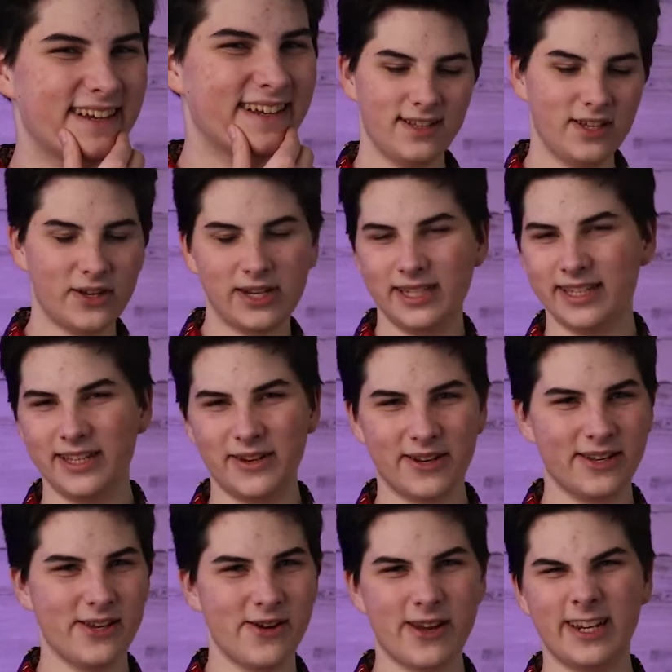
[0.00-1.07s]
You
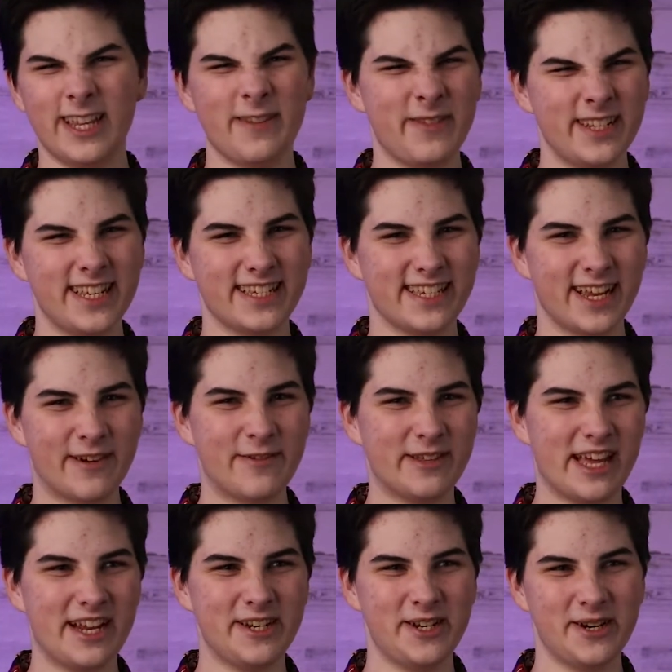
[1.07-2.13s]
can leave a dislike for
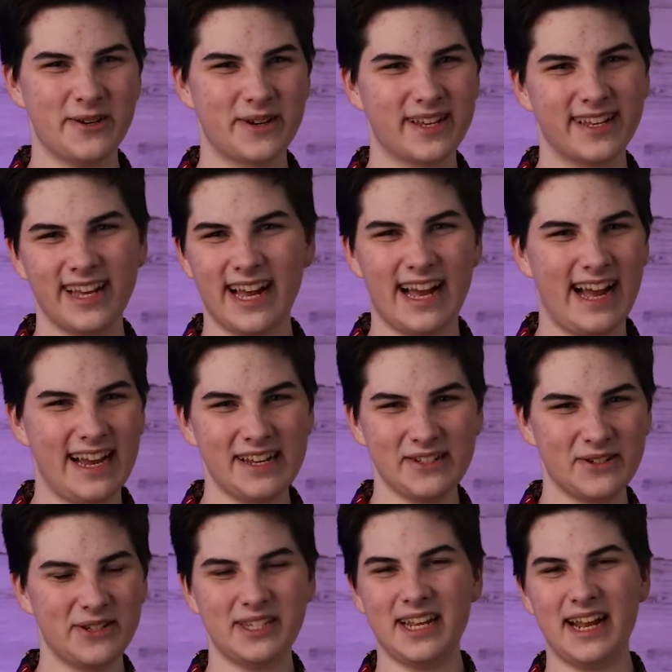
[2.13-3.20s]
that joke. I
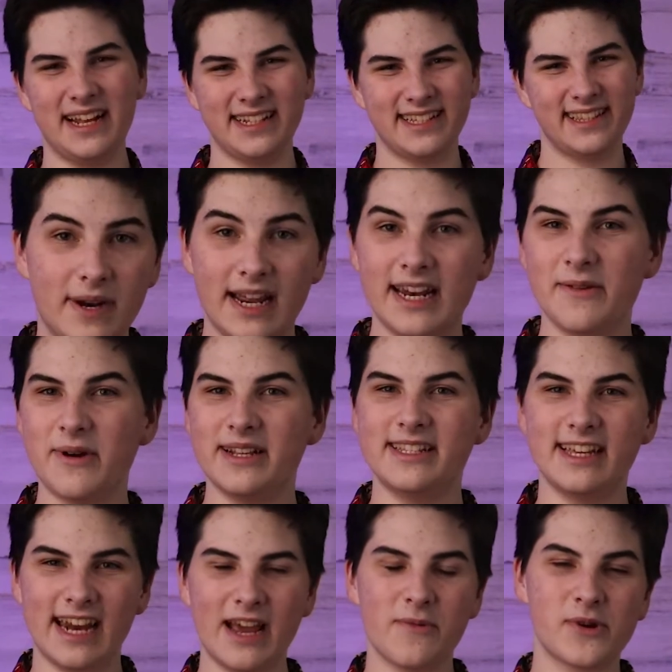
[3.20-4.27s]
understand. But anyway,
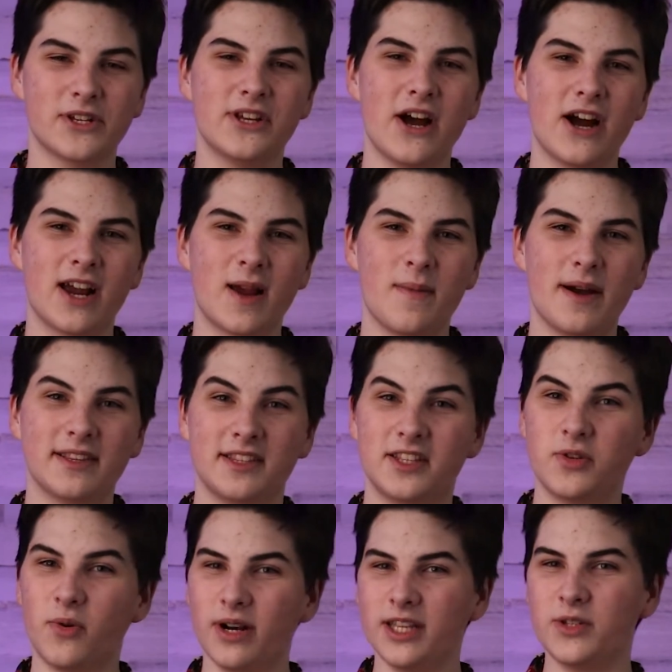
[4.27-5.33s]
today we're talking about the
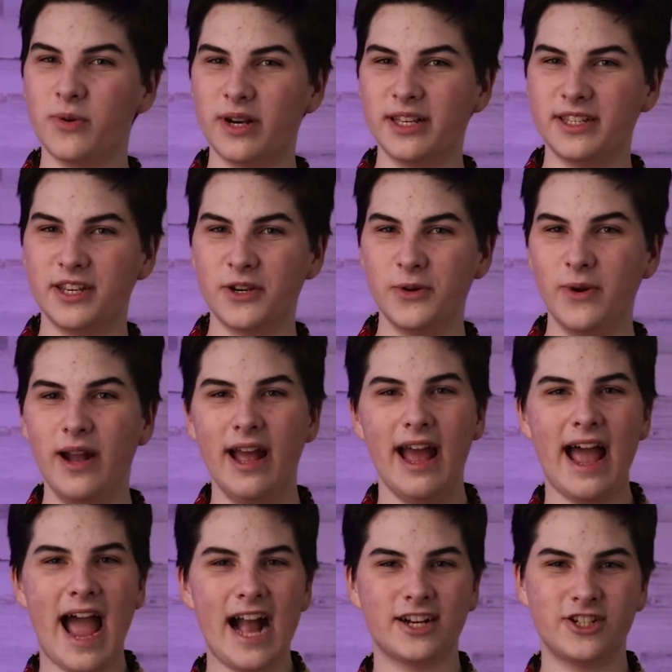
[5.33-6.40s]
2022
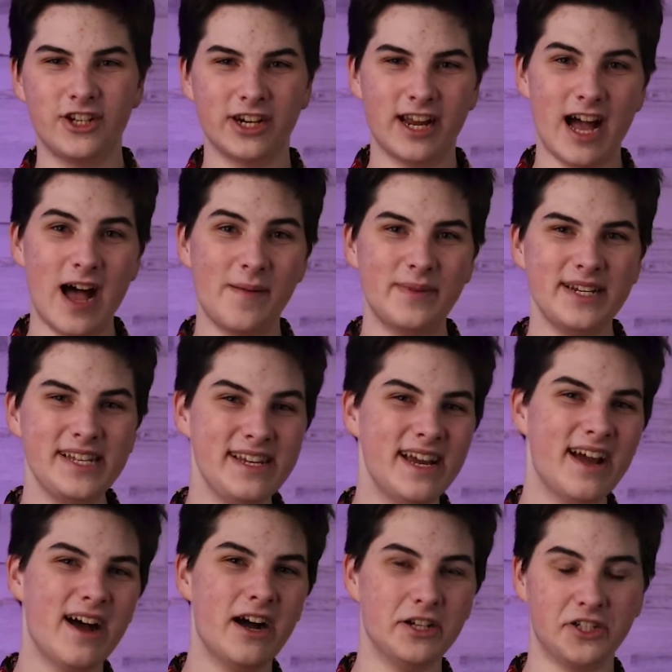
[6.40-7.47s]
action comedy
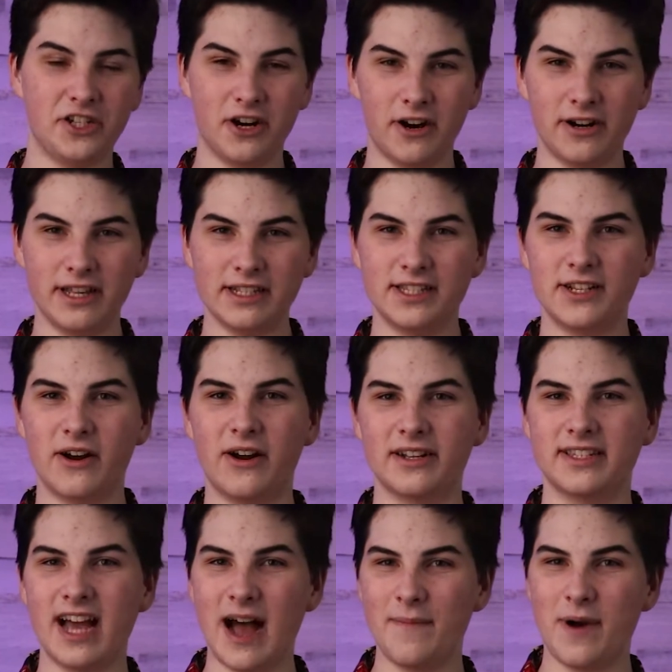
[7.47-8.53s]
Uncharted, starring
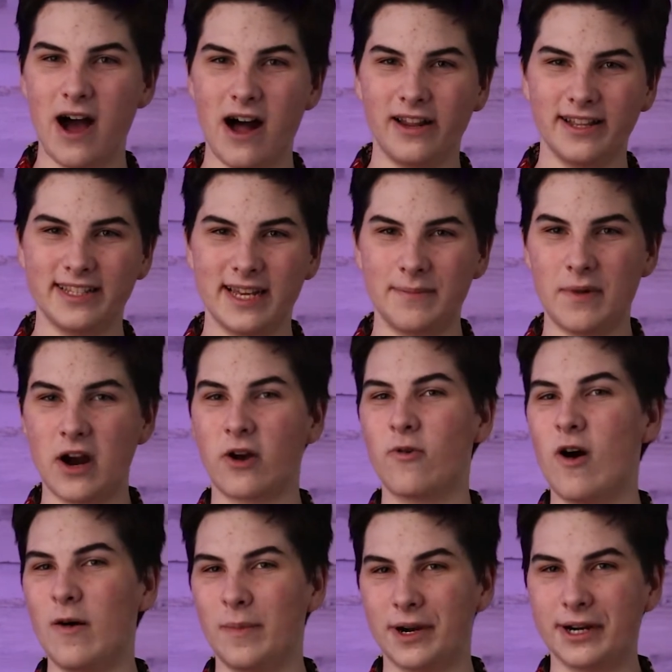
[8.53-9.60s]
Tom Holland and Mark
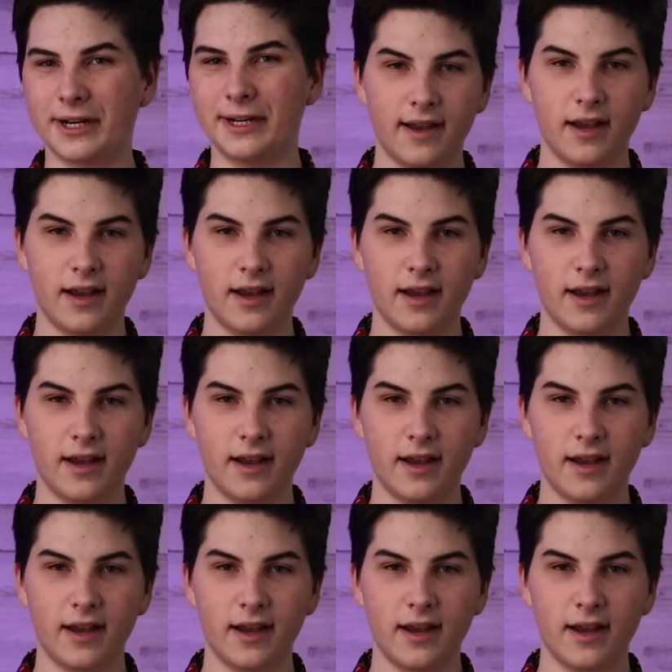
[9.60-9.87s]
Wahlberg.